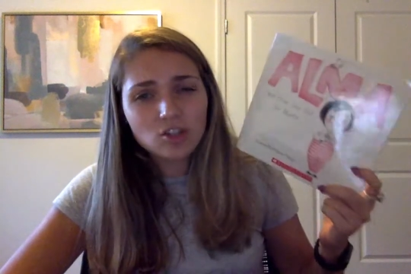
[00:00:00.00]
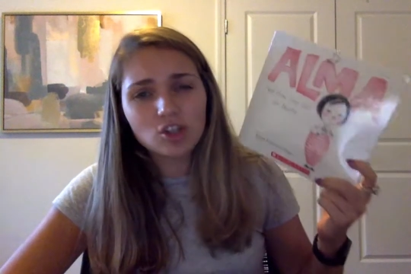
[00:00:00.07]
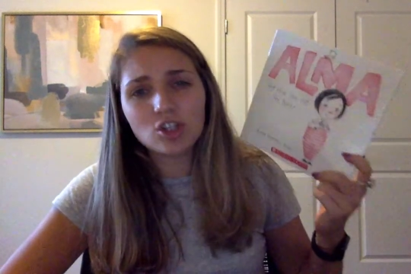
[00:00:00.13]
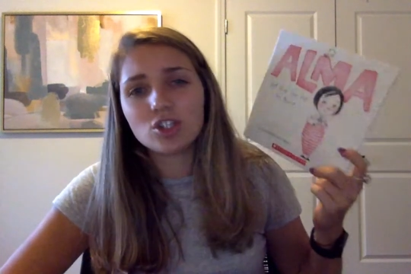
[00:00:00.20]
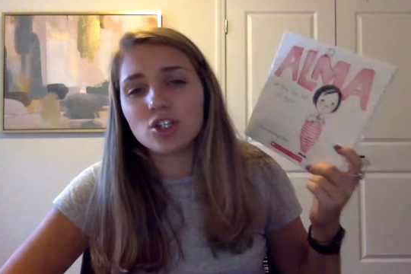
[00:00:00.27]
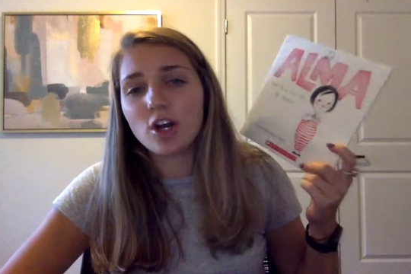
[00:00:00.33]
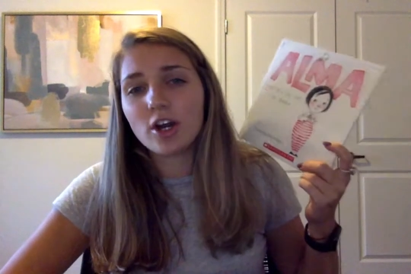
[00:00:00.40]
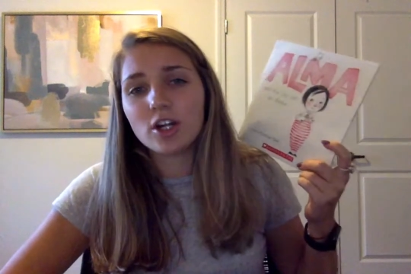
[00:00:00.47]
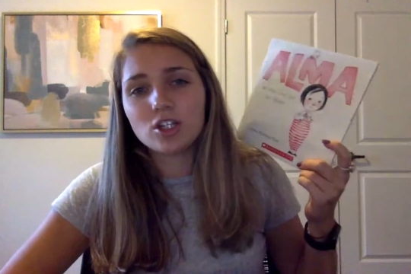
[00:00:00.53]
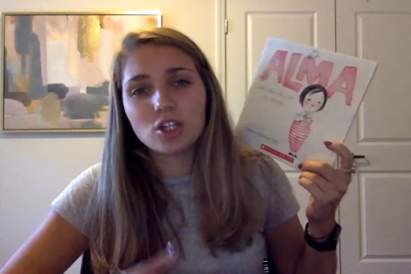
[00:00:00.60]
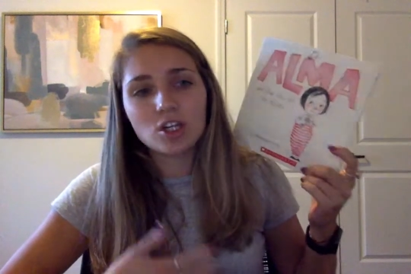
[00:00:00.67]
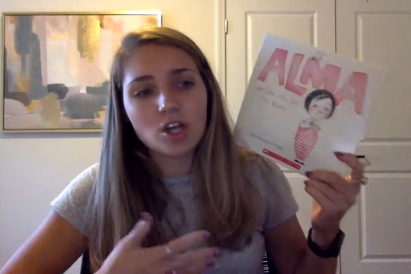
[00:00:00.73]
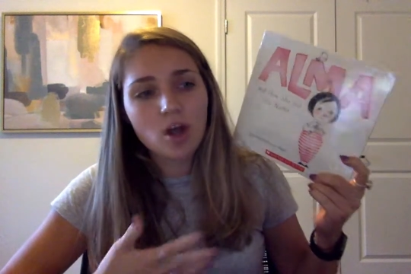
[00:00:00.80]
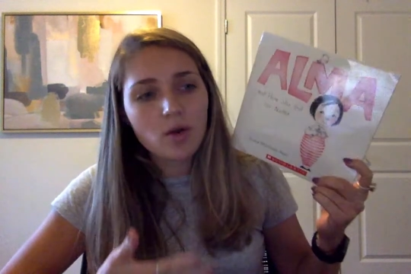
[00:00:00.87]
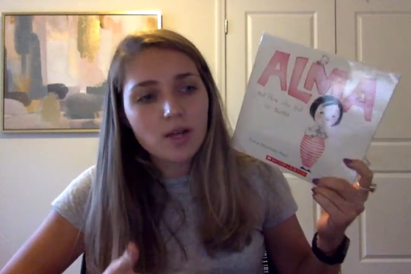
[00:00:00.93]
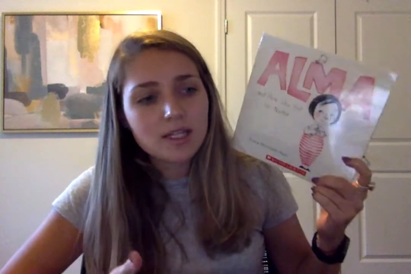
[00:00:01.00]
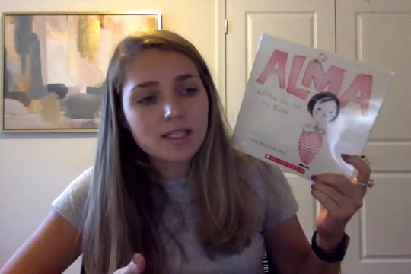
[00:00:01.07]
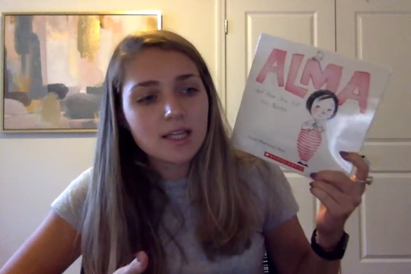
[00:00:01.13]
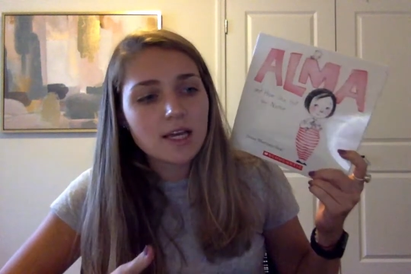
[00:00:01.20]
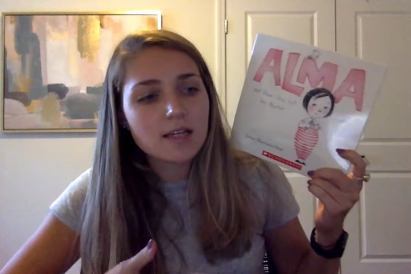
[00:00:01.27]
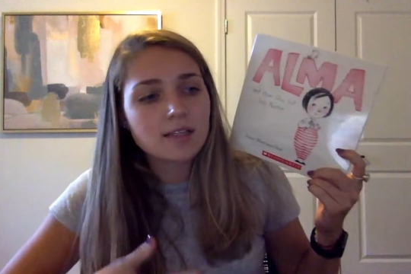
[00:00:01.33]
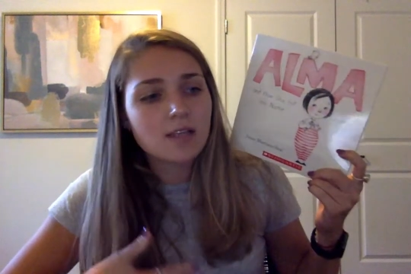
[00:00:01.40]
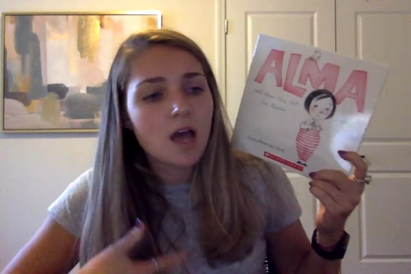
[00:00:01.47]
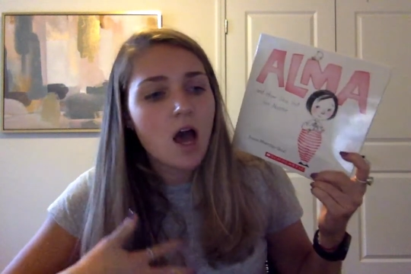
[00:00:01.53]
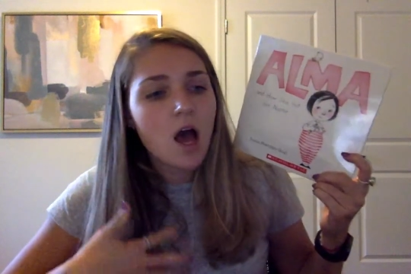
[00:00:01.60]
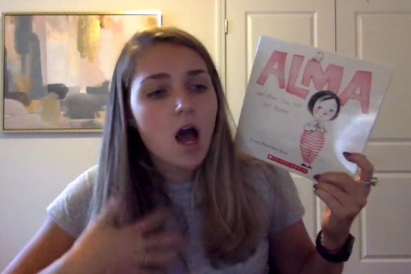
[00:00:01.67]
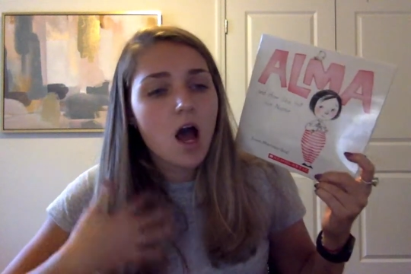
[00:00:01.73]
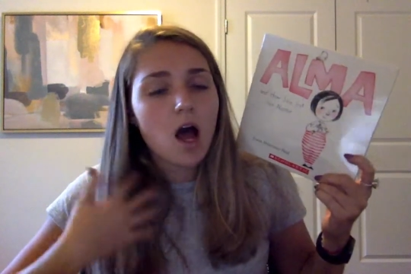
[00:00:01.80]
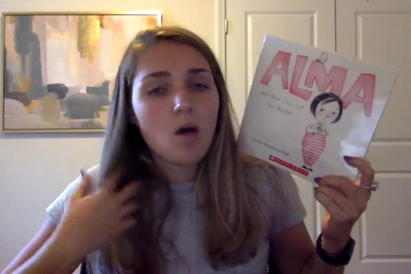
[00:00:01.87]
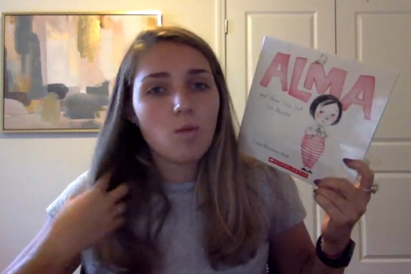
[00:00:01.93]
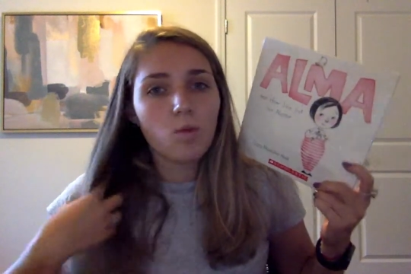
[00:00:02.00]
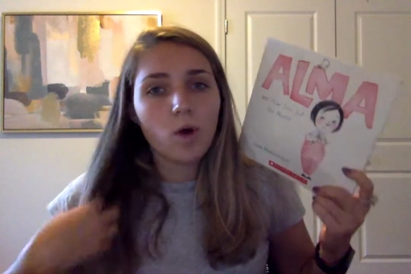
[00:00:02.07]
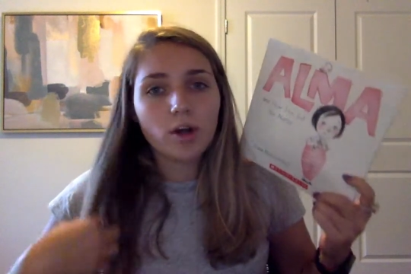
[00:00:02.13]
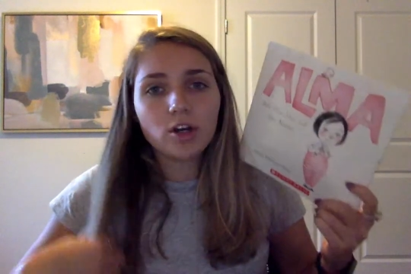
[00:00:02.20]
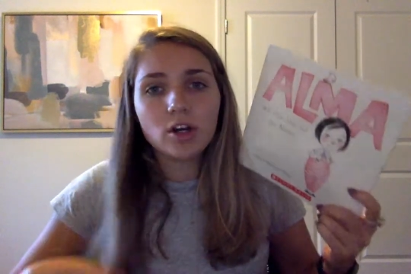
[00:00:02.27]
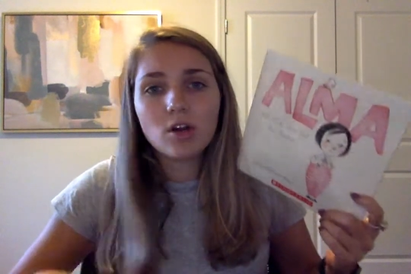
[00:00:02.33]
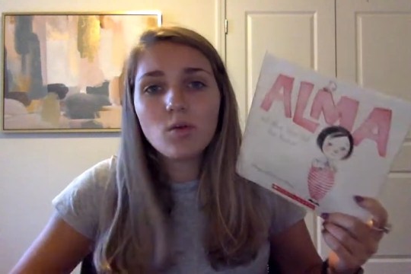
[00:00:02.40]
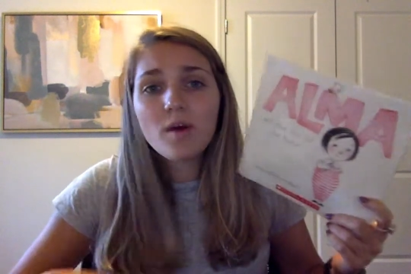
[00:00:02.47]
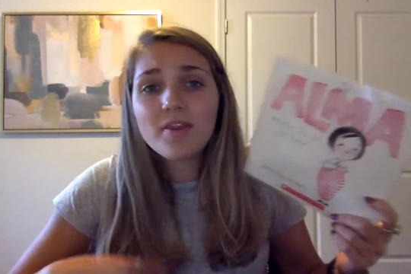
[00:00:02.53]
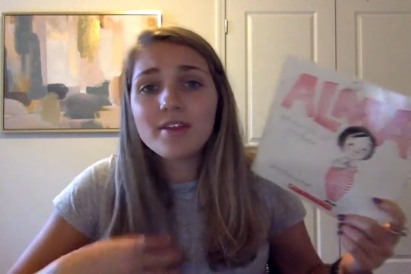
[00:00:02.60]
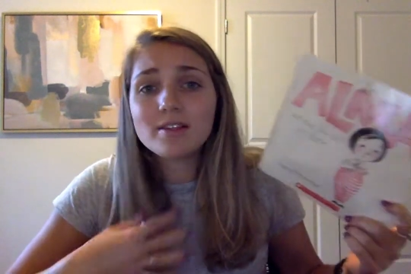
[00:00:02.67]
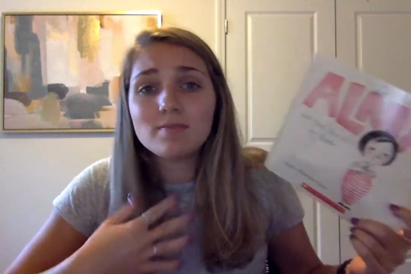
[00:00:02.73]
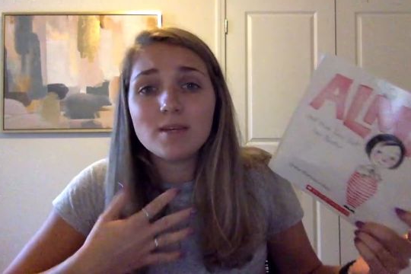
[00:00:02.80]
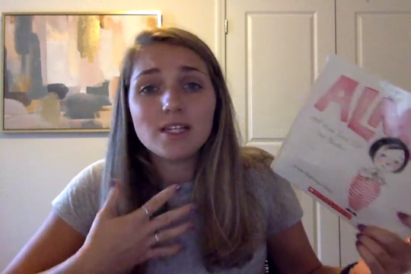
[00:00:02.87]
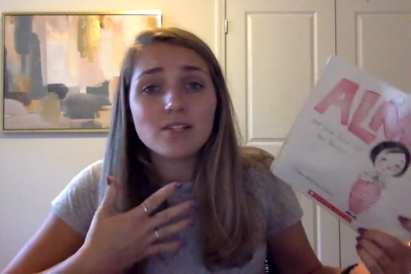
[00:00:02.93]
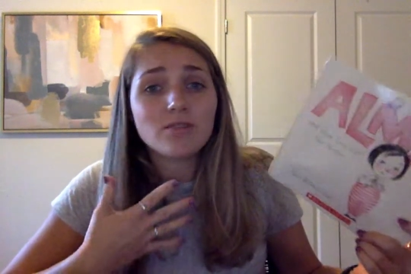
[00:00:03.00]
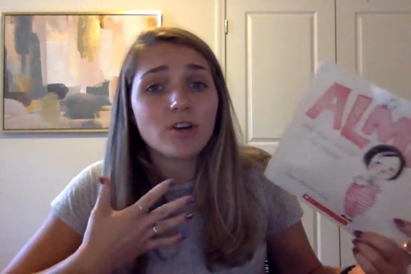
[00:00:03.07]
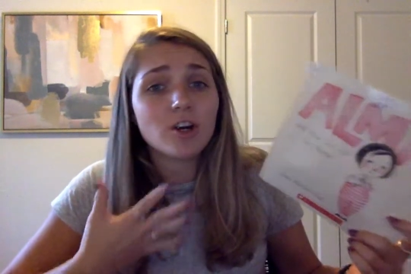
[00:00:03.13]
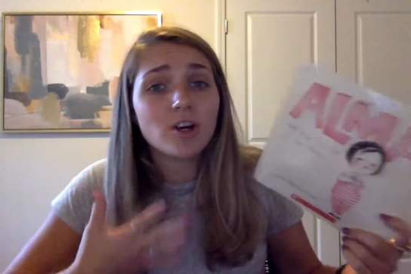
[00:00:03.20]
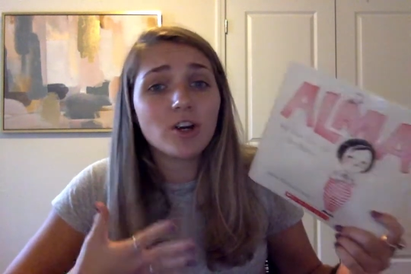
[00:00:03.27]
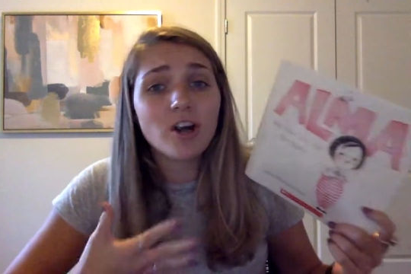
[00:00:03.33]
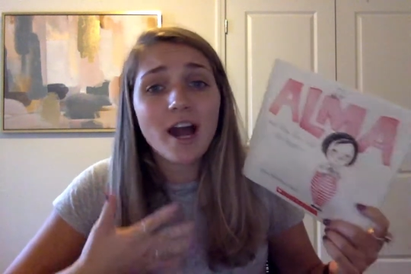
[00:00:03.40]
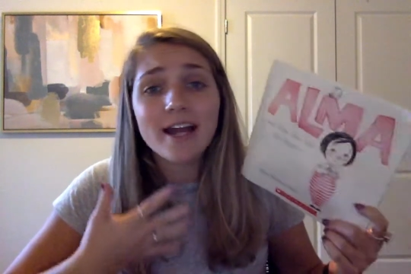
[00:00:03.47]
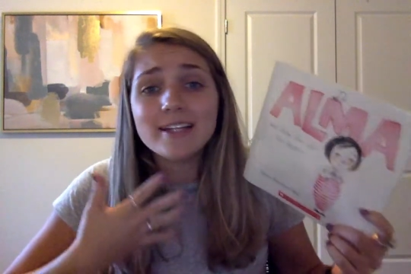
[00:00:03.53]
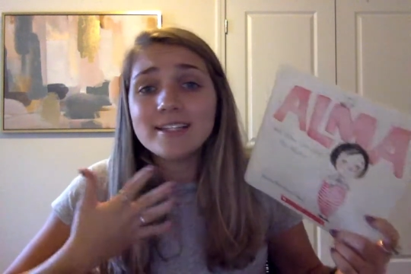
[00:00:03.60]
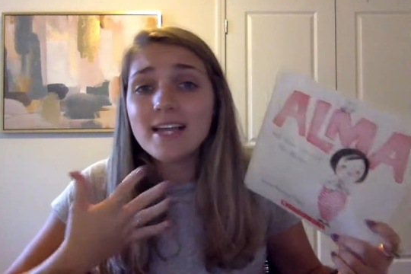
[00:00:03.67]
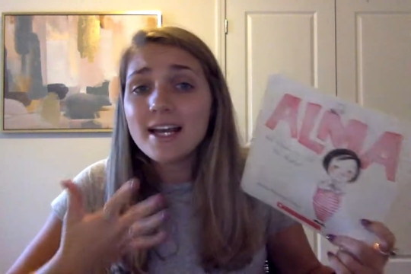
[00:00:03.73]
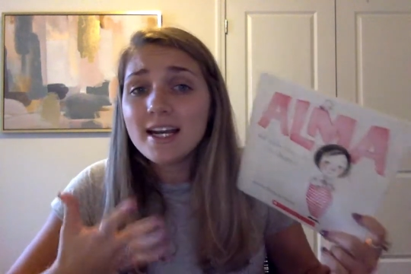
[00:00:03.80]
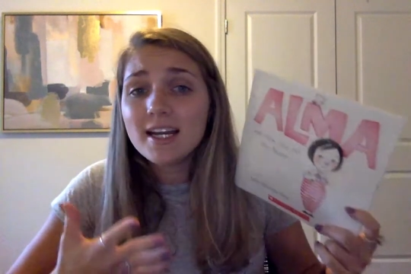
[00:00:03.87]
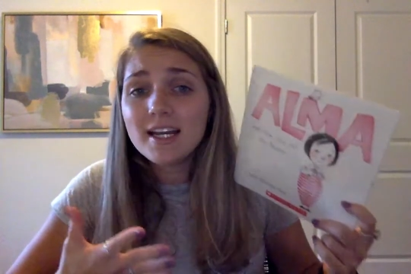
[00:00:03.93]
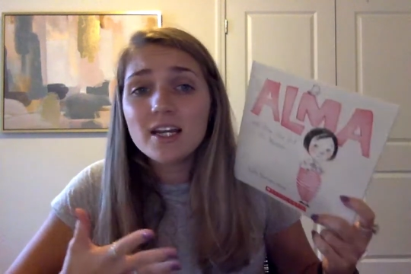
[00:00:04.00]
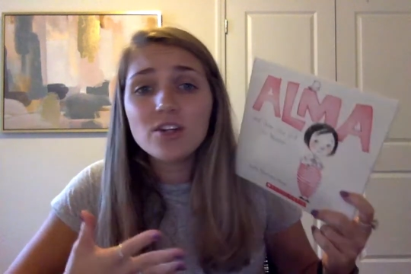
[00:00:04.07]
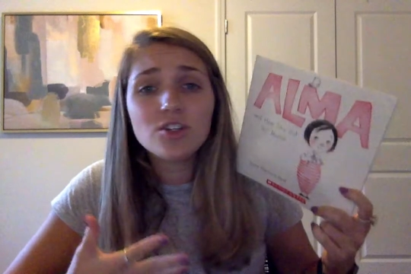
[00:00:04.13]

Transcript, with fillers: She's starting to notice this, um, wondering what this means for her identity.